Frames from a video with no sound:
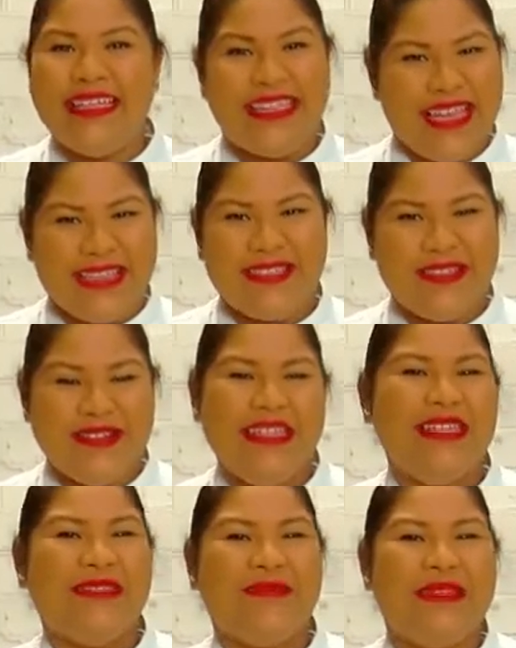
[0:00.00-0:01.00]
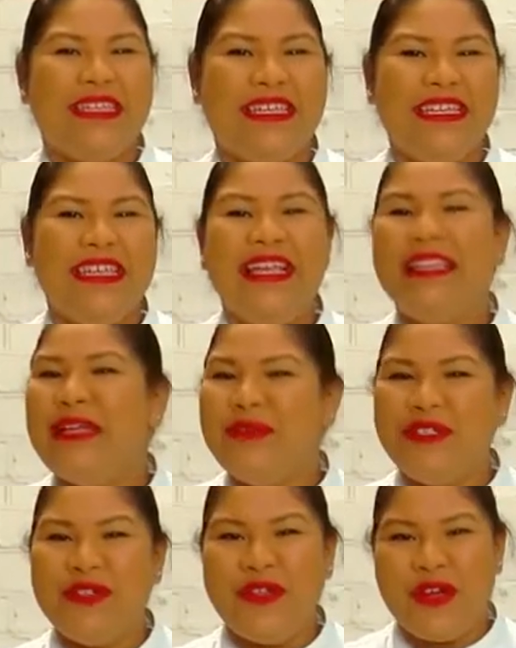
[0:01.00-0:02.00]
Yes, you heard me. Let
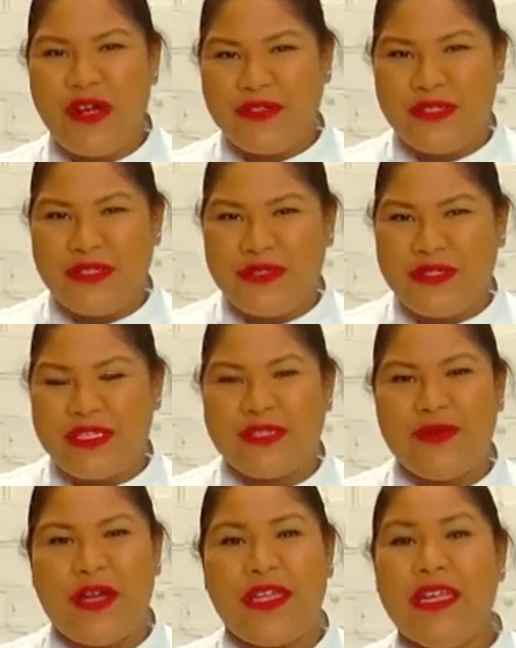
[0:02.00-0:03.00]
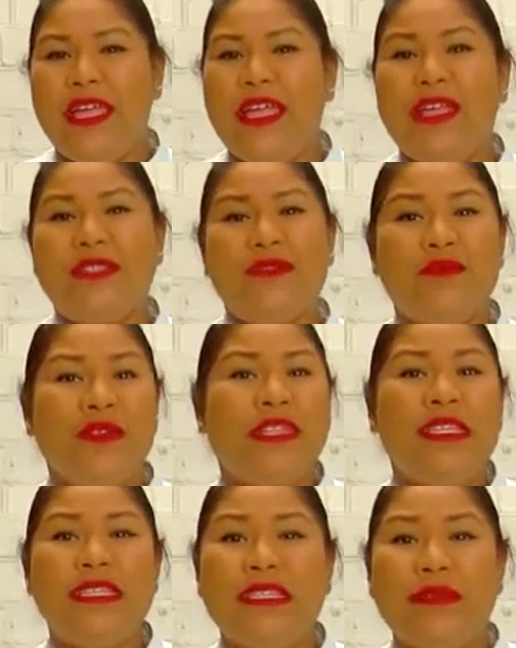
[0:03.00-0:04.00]
me show you how to do this one. It's
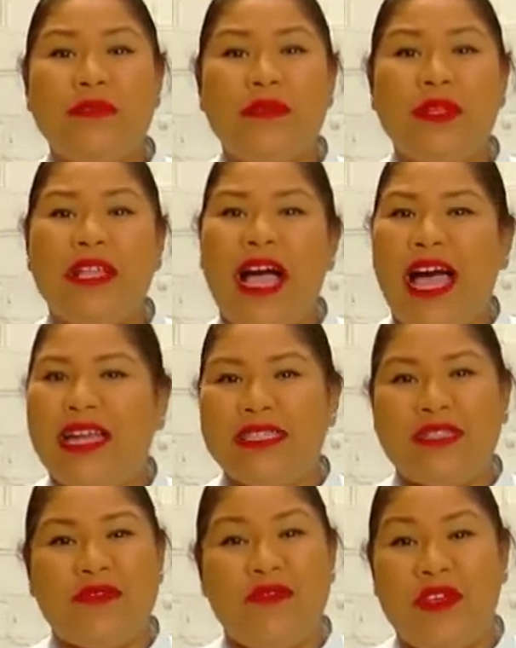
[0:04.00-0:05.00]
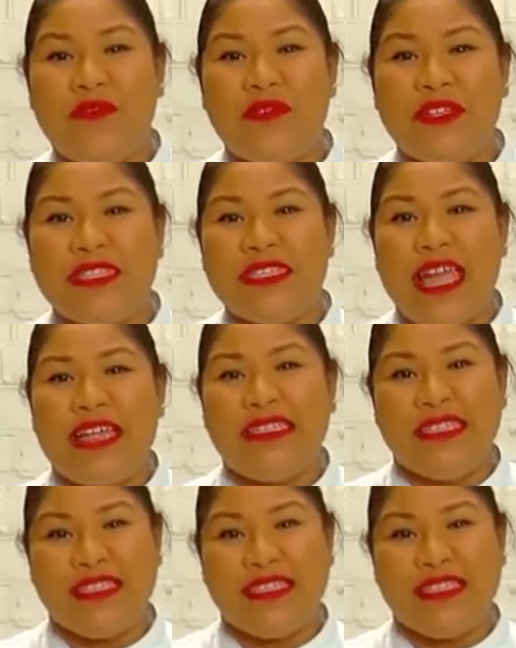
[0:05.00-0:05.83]
really simple and it's a favorite side